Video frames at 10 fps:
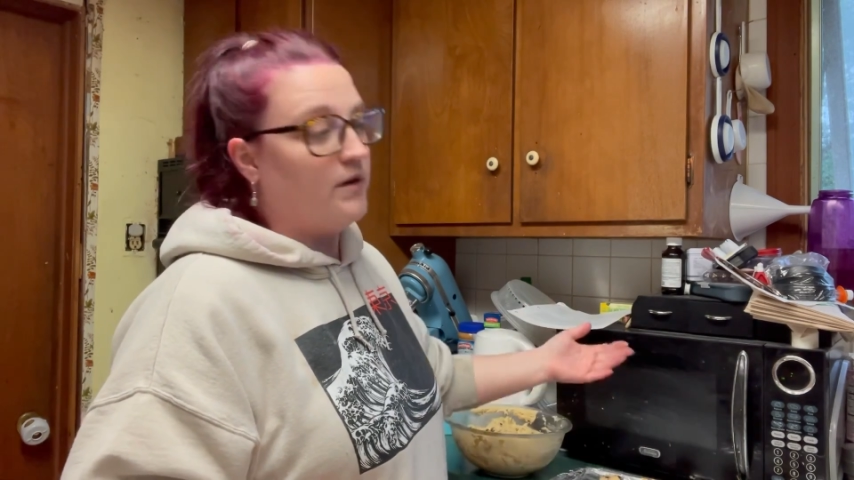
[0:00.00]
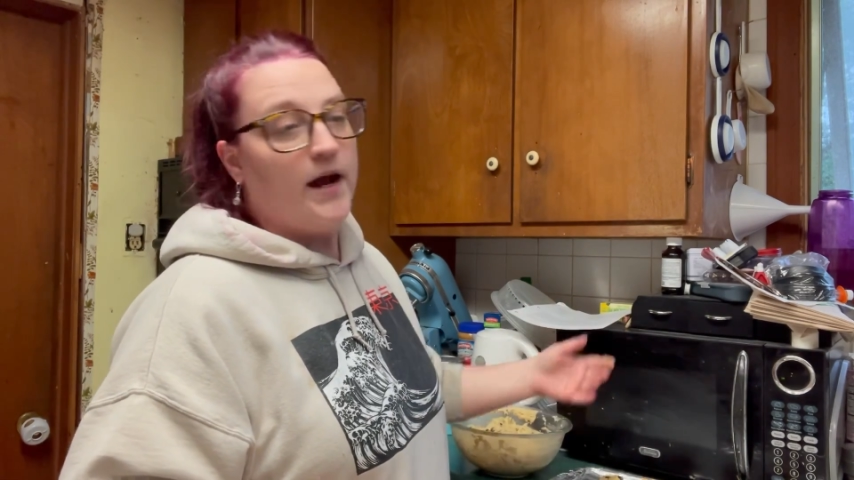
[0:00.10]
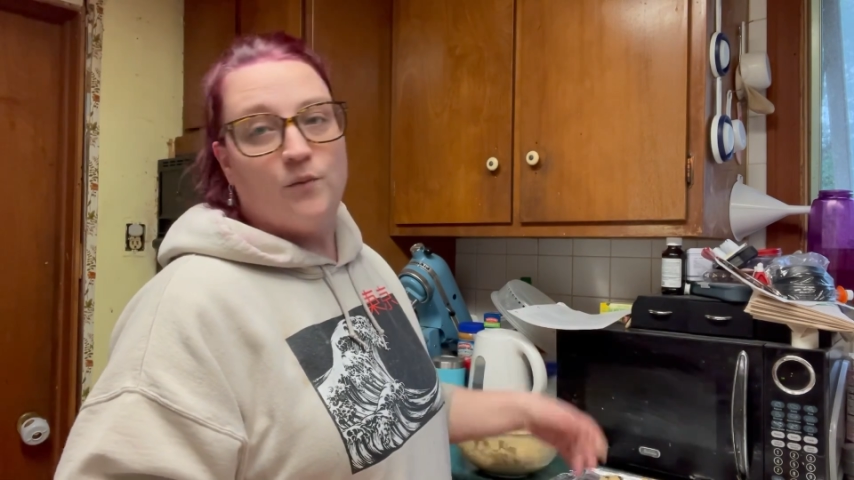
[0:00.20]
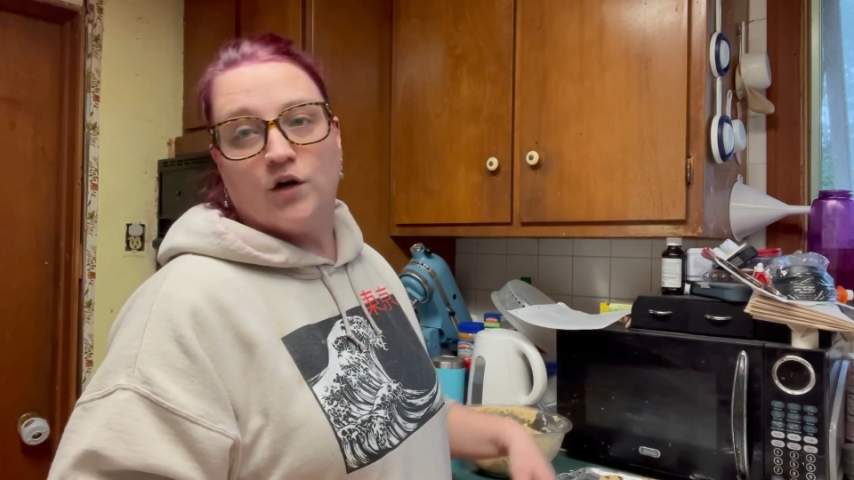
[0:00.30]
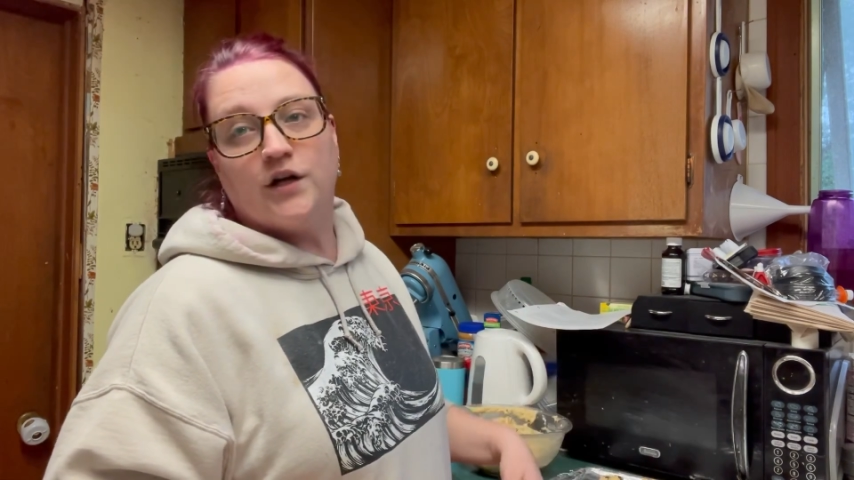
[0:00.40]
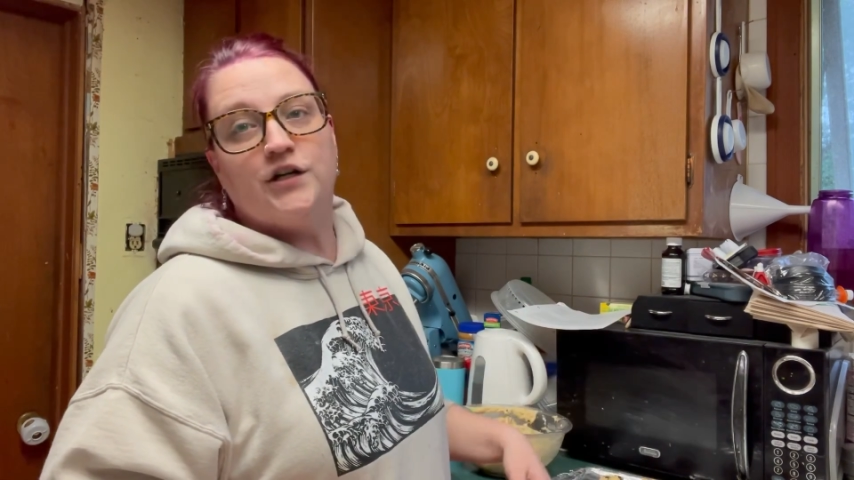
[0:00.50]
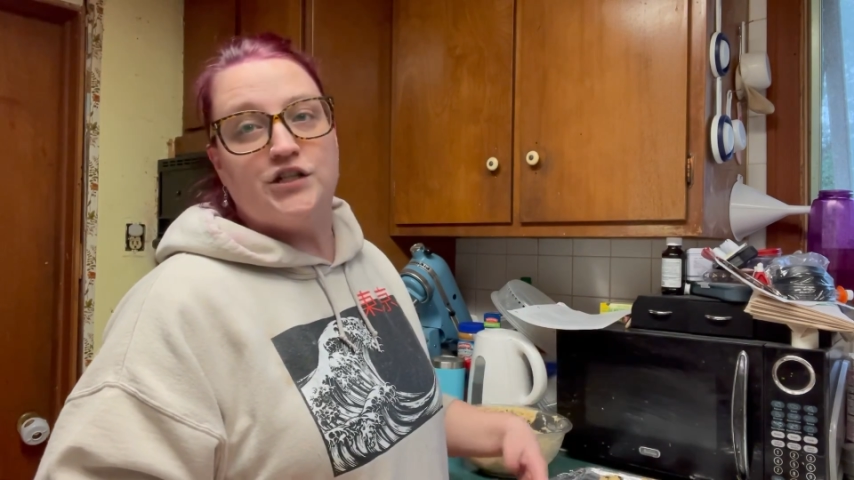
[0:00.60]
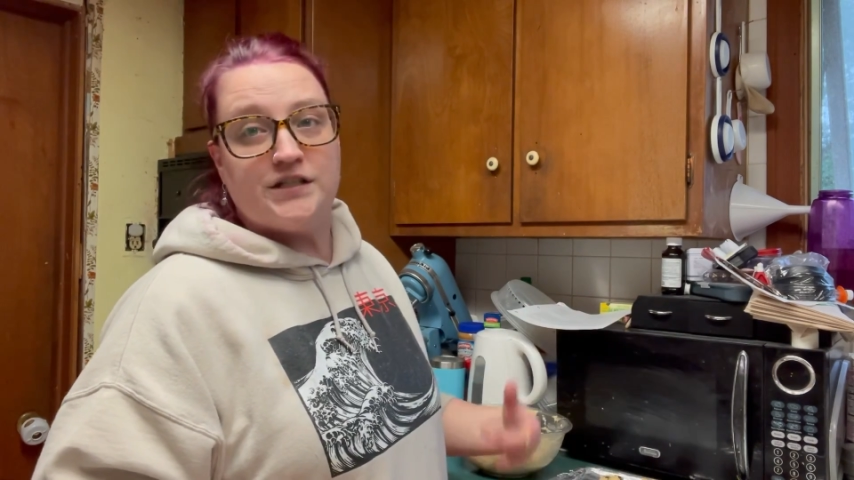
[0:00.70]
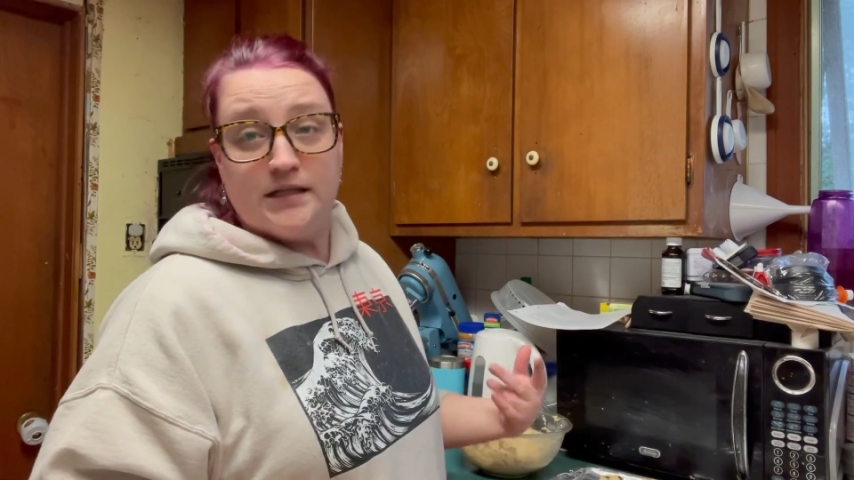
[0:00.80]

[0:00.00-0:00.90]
and we're gonna just